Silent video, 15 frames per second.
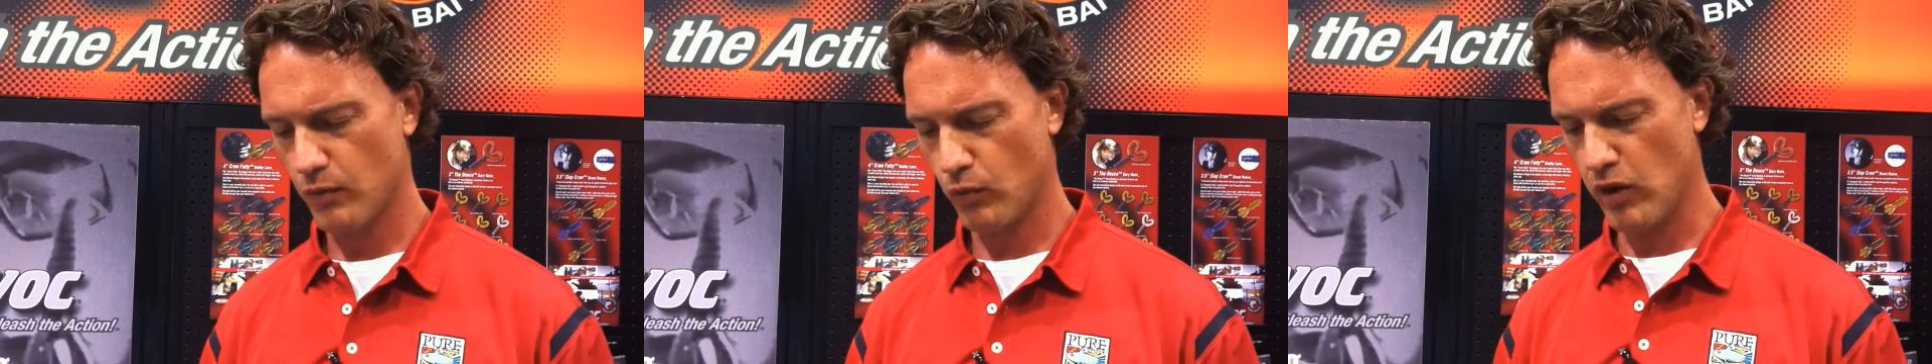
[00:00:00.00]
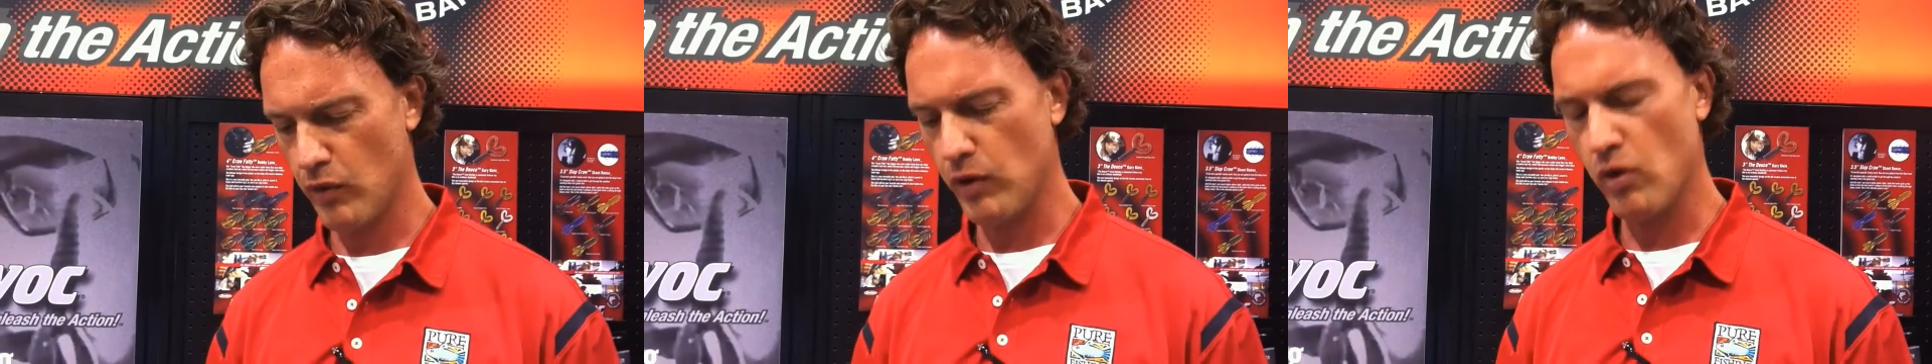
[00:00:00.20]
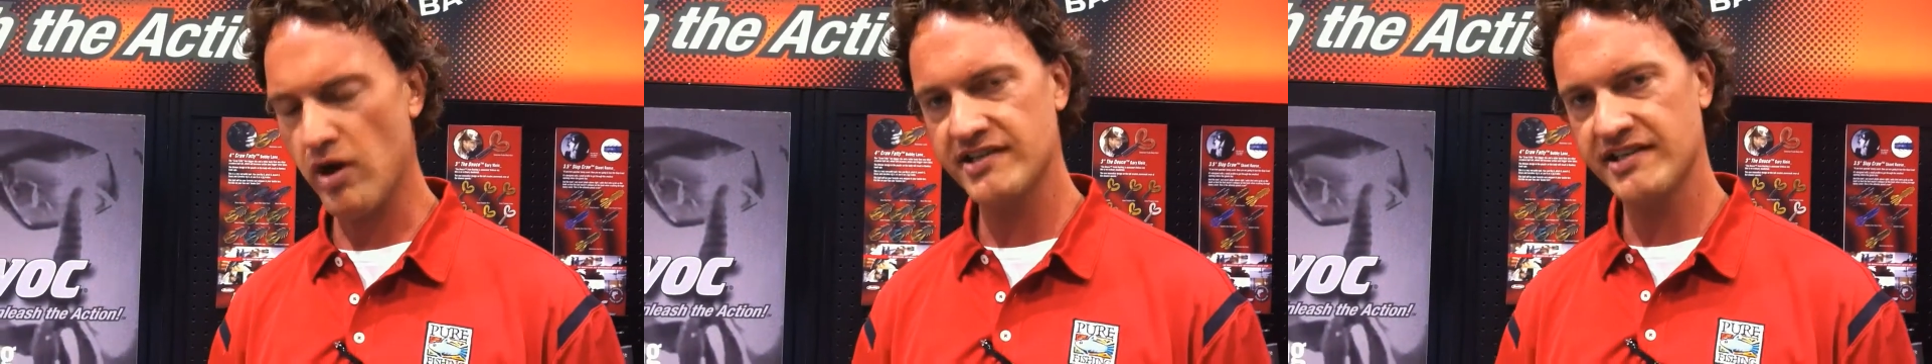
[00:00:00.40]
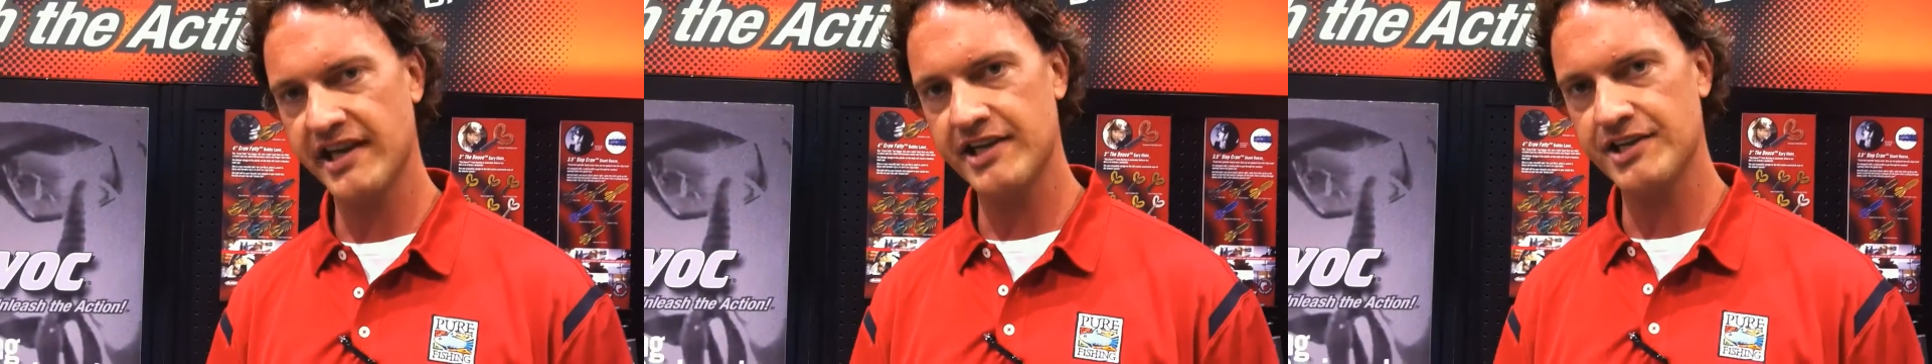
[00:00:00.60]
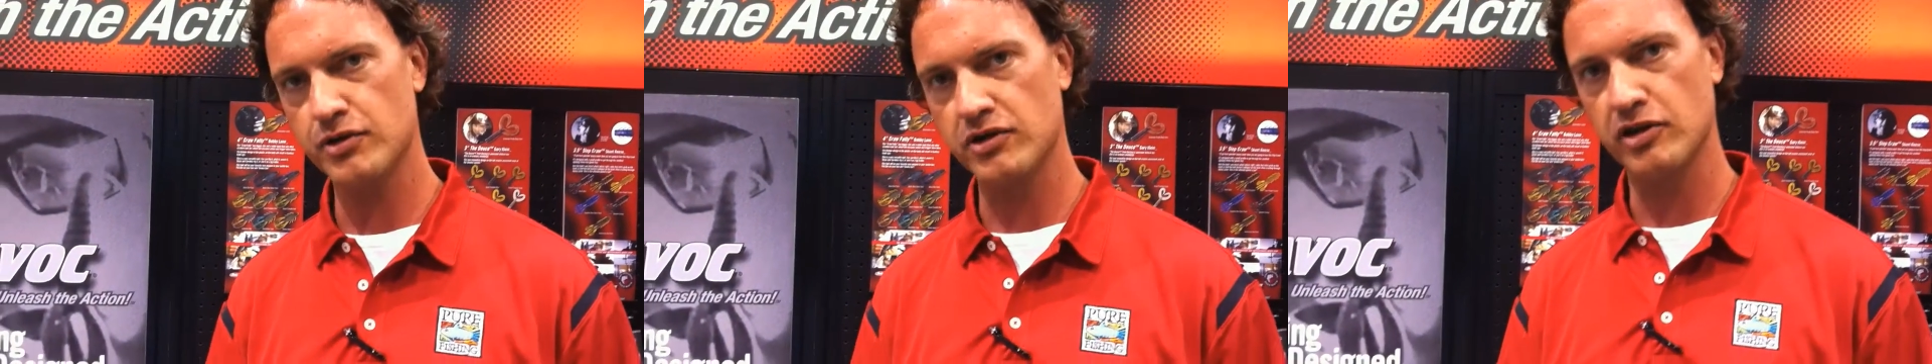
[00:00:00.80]
One we want to dig
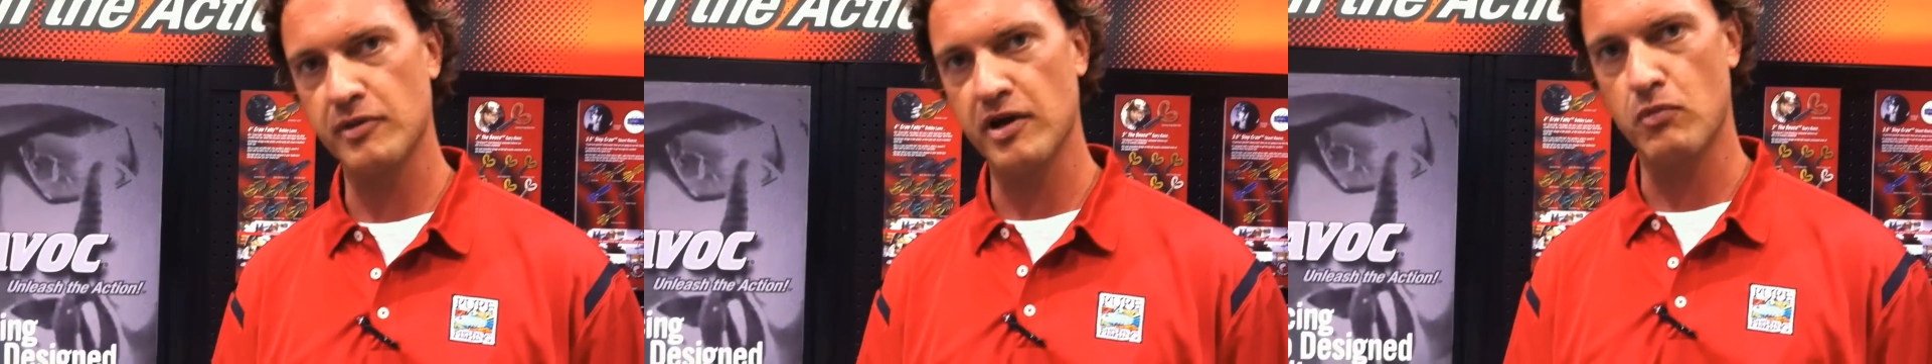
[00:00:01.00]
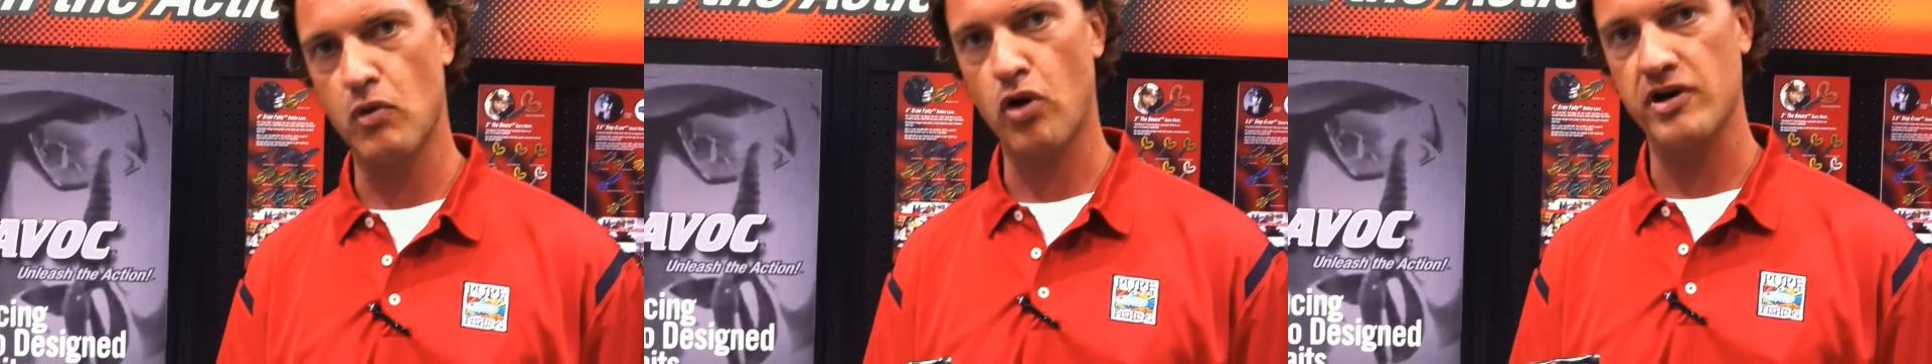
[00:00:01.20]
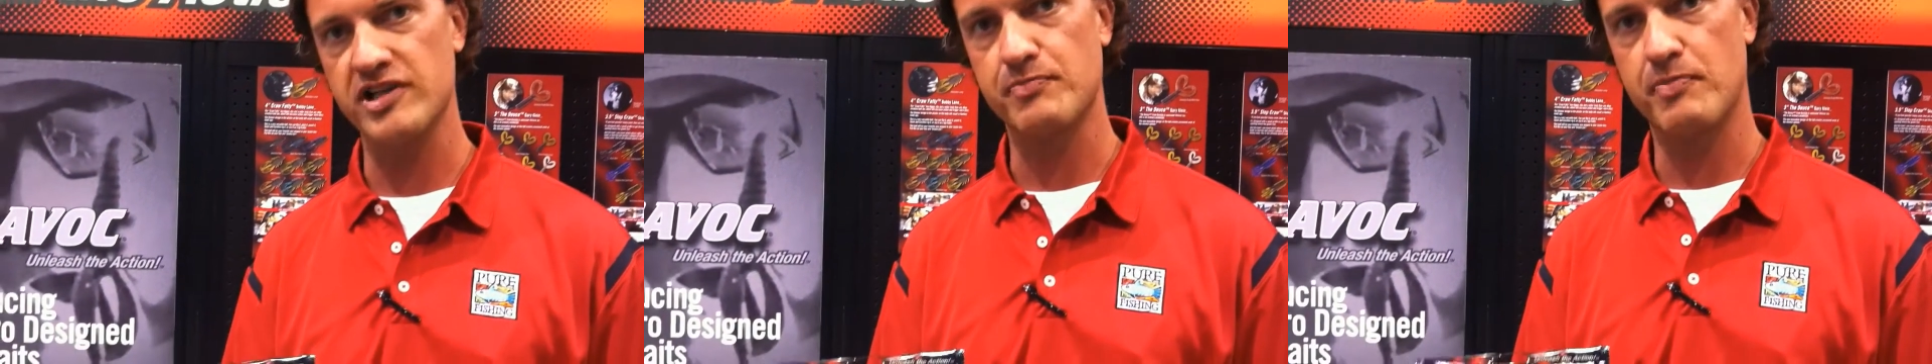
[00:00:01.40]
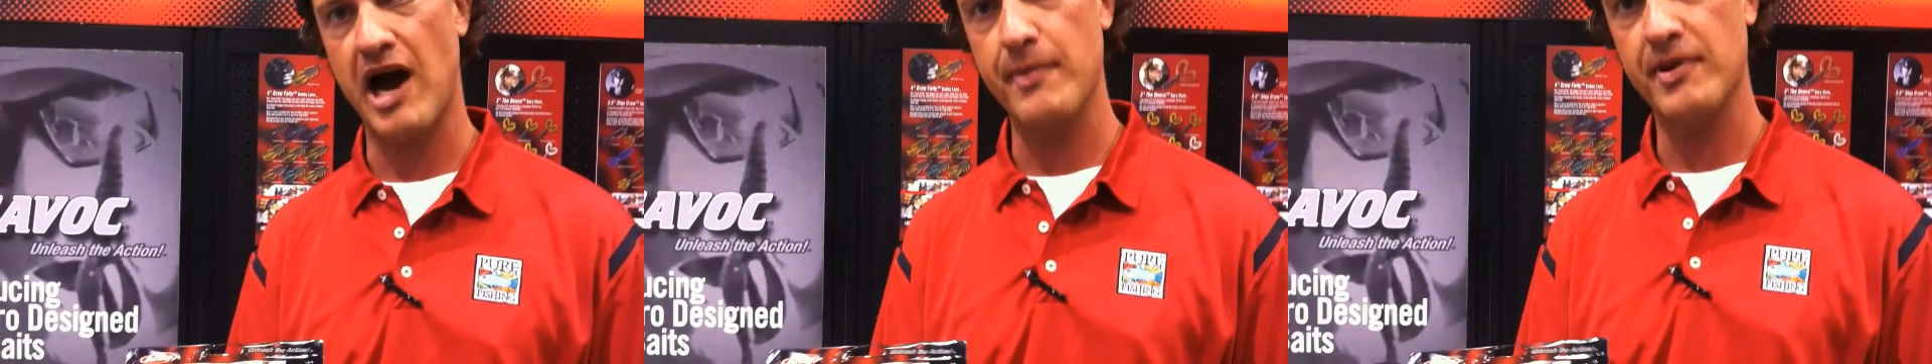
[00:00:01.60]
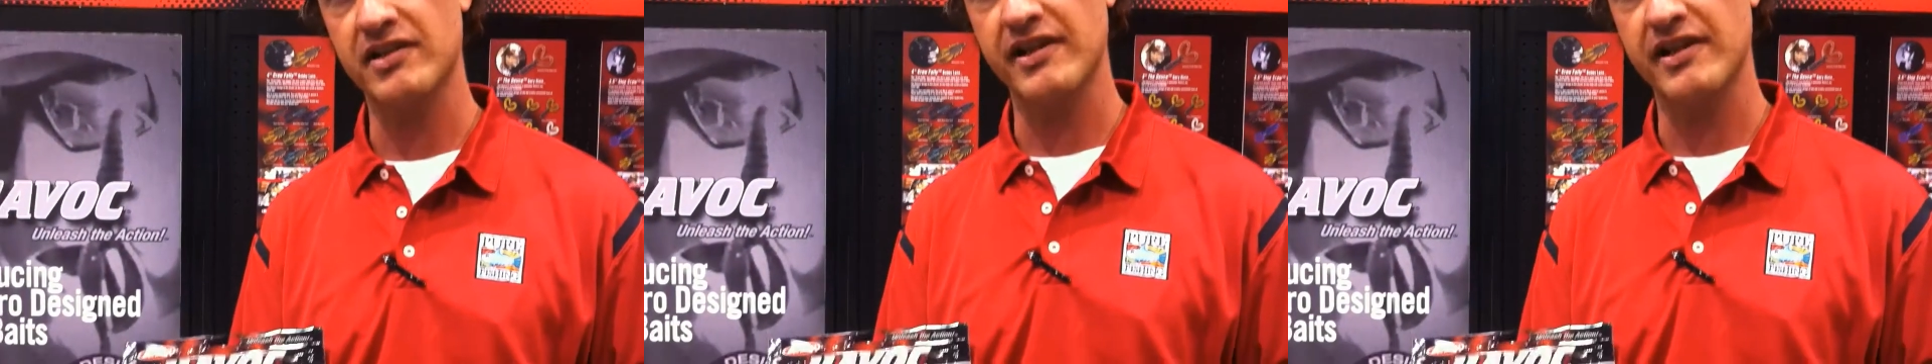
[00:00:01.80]
into a little bit more is Bobby